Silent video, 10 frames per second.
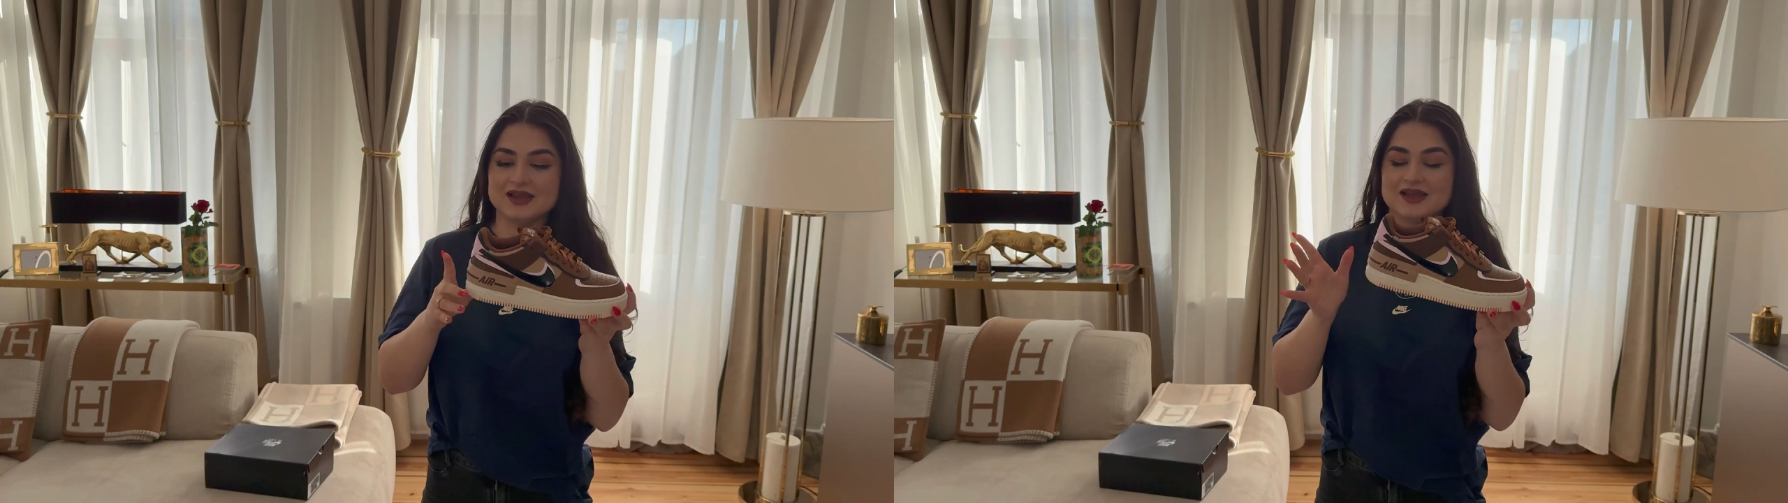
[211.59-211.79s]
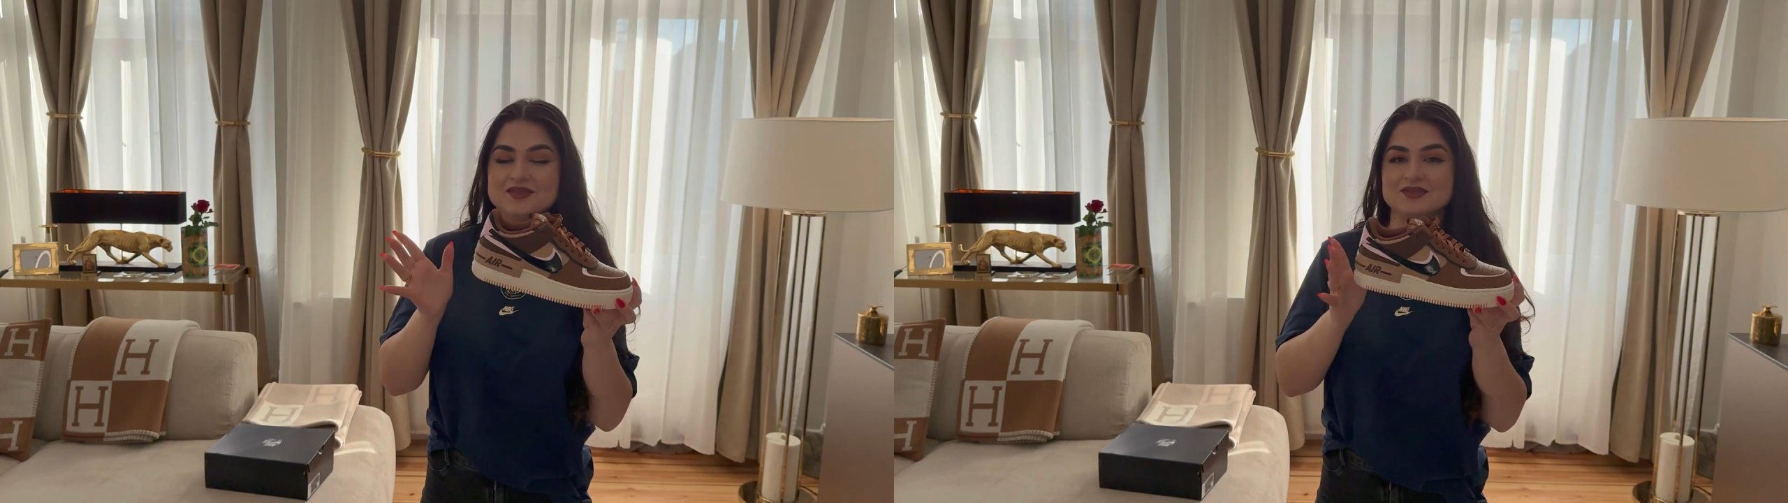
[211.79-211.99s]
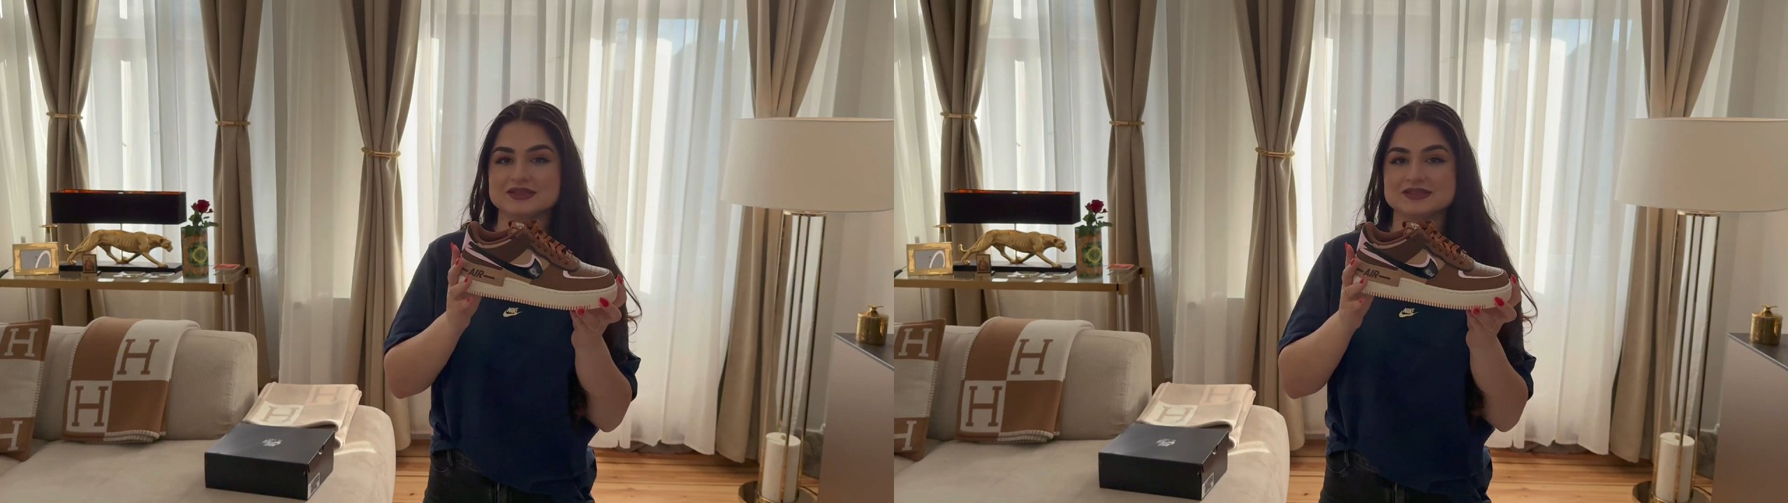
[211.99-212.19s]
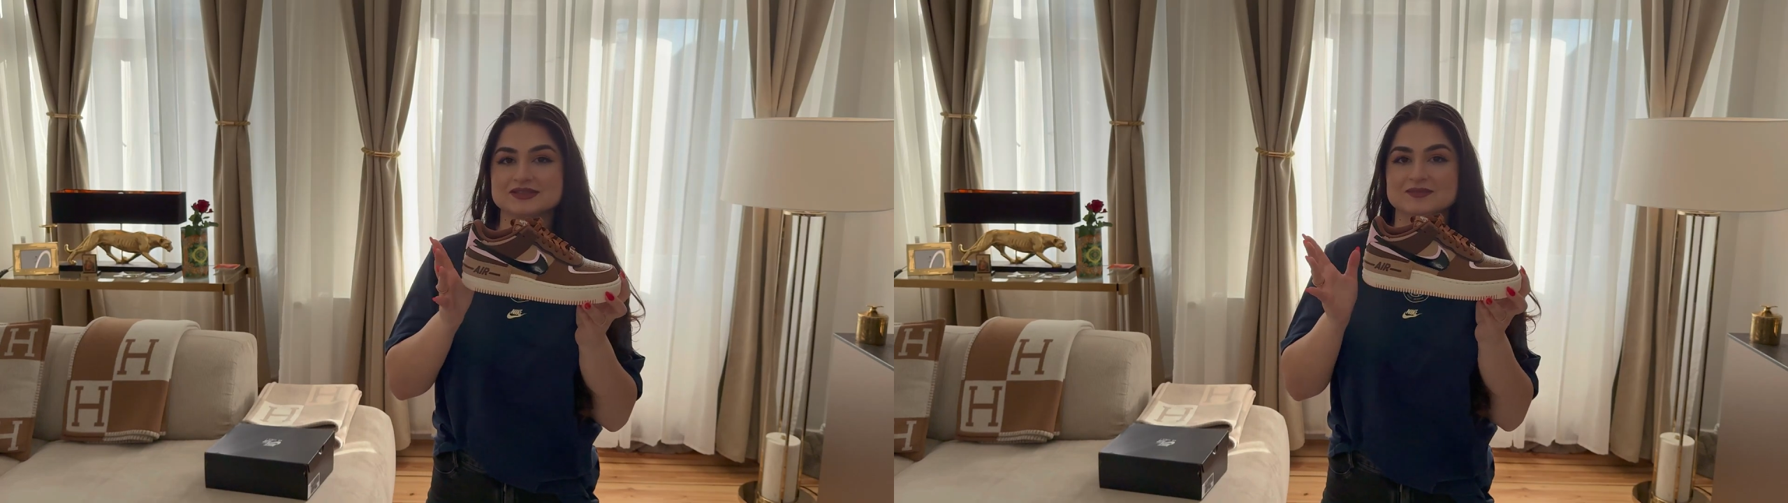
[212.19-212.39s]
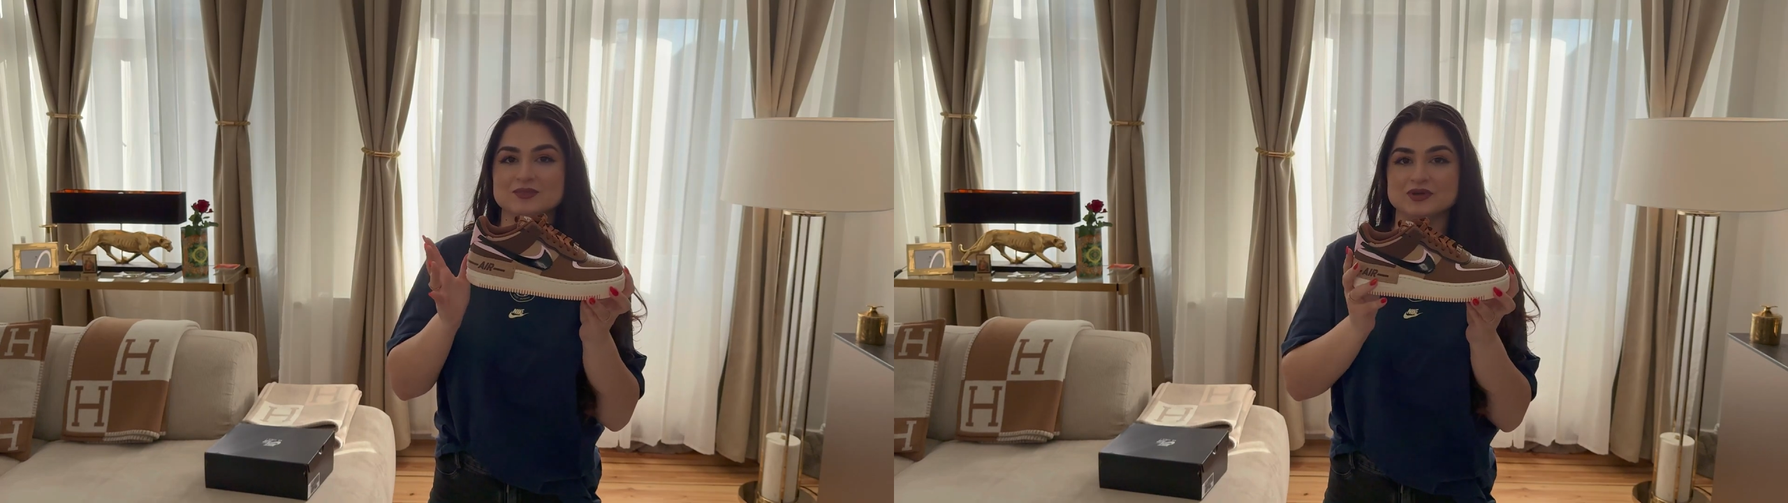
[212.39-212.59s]
and this is
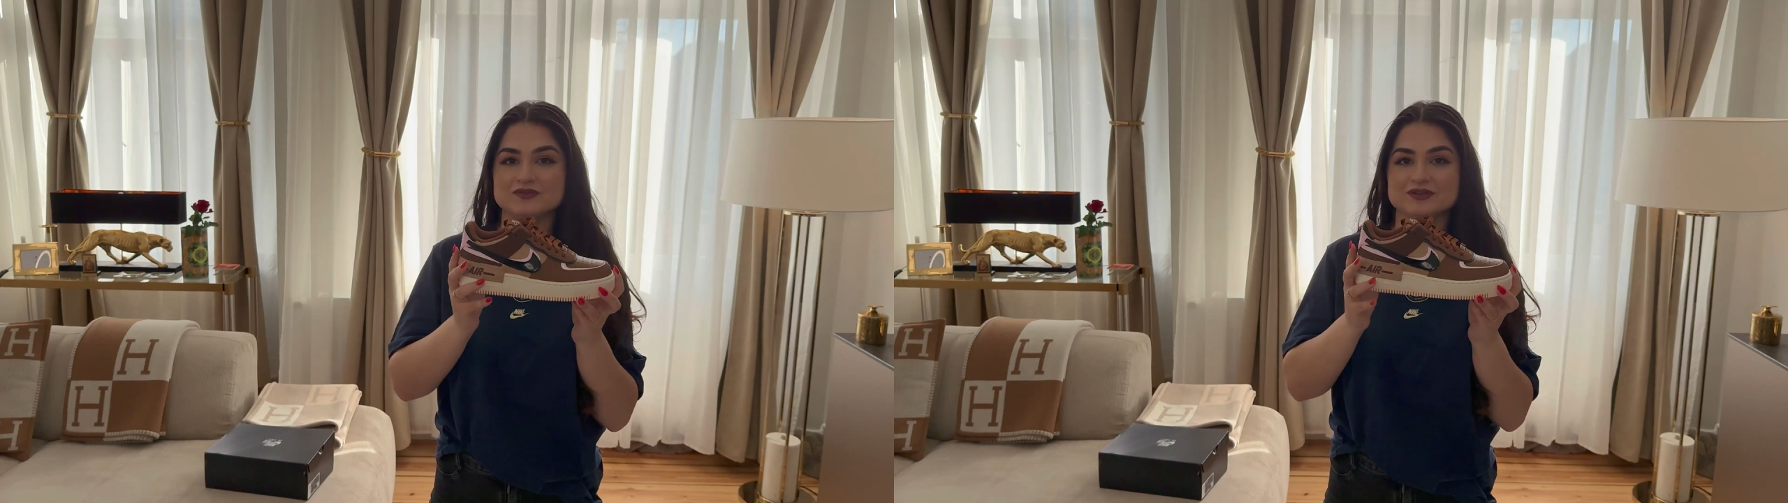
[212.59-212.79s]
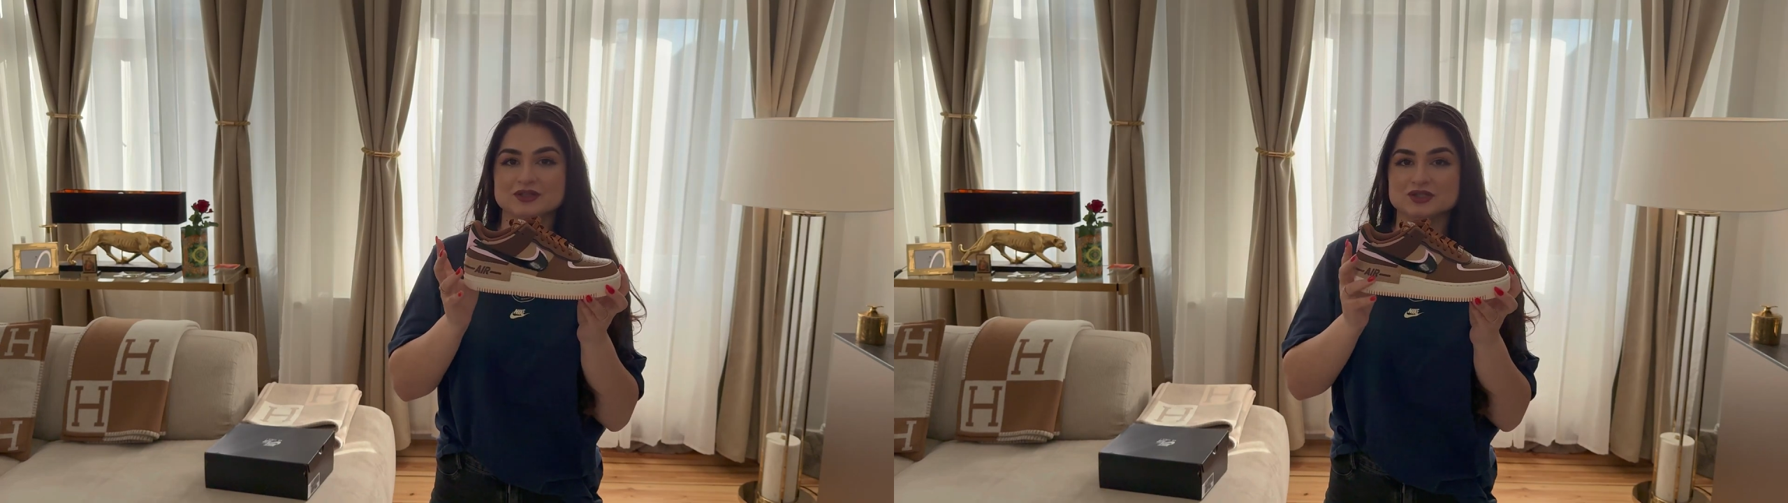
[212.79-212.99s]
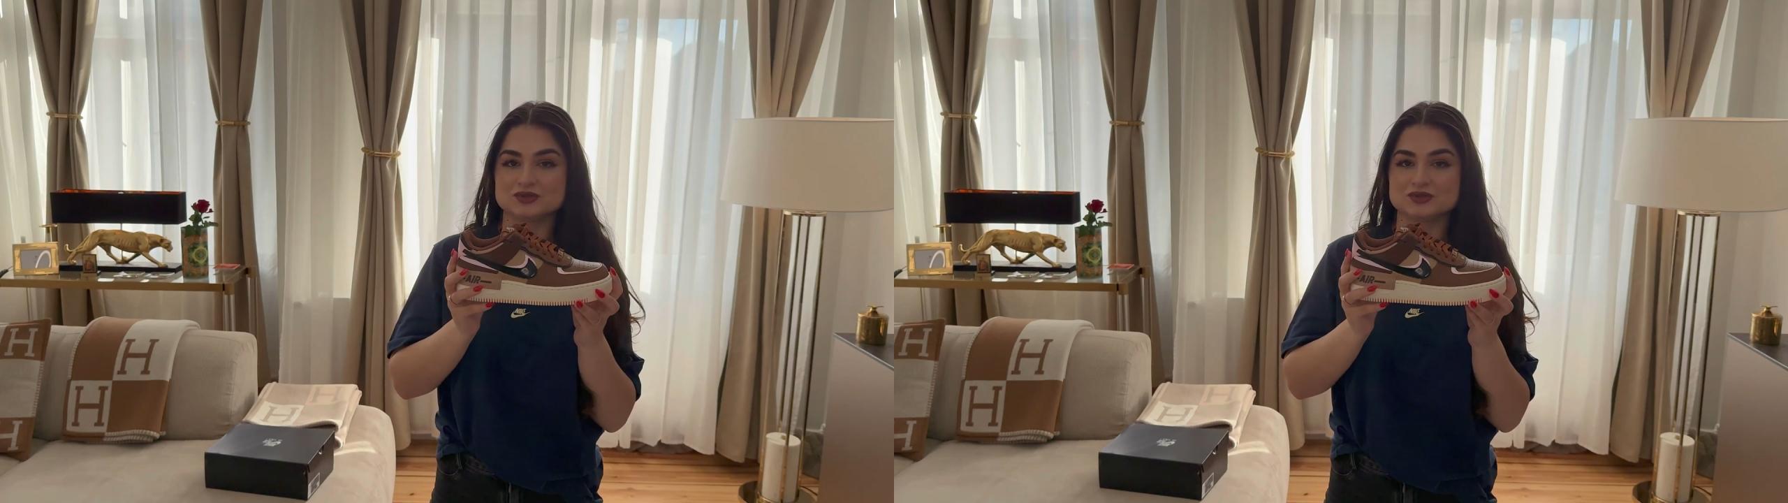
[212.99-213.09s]
the perfect